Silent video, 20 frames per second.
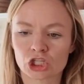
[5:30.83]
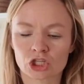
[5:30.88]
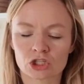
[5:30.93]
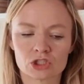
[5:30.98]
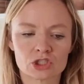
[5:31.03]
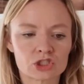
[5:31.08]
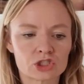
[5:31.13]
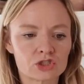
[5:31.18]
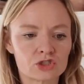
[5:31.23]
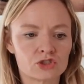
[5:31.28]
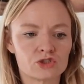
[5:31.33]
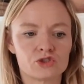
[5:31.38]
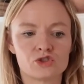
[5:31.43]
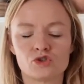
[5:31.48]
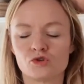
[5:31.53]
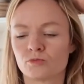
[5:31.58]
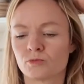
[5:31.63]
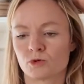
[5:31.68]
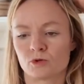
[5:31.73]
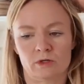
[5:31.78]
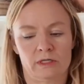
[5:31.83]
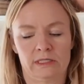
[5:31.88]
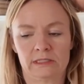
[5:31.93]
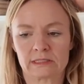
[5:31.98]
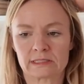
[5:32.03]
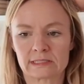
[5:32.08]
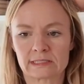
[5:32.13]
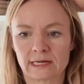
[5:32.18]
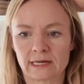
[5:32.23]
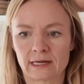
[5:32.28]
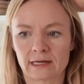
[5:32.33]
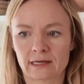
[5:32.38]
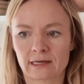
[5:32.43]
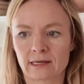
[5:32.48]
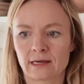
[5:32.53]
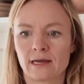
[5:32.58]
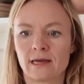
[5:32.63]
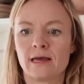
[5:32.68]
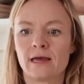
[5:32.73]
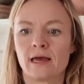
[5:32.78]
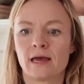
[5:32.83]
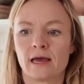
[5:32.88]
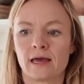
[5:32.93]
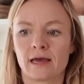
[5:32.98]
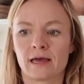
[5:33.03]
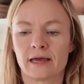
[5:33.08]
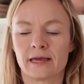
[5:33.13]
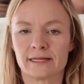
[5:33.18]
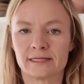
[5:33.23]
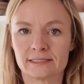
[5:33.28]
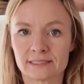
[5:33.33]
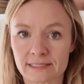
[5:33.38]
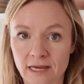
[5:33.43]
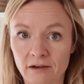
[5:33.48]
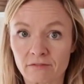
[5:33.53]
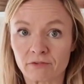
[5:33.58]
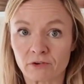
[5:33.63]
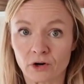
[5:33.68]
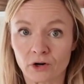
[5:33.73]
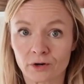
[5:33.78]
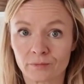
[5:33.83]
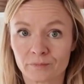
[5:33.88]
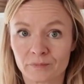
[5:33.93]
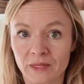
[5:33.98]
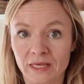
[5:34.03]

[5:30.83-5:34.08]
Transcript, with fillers: consumeristic endeavor.